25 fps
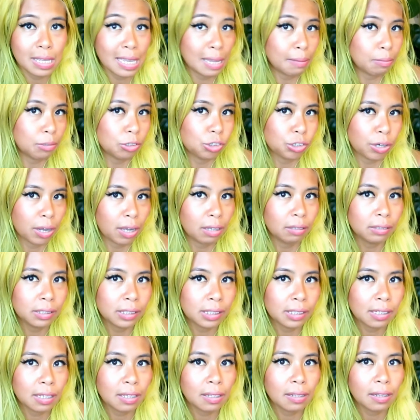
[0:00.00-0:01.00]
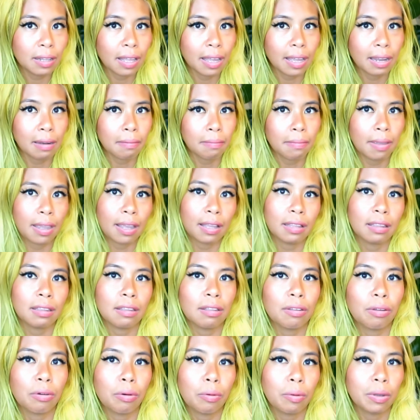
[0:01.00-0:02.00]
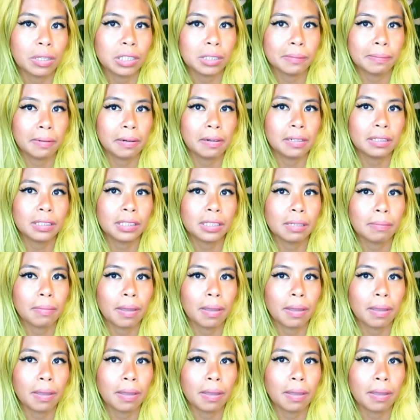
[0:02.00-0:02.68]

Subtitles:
keep the child still and make the whole experience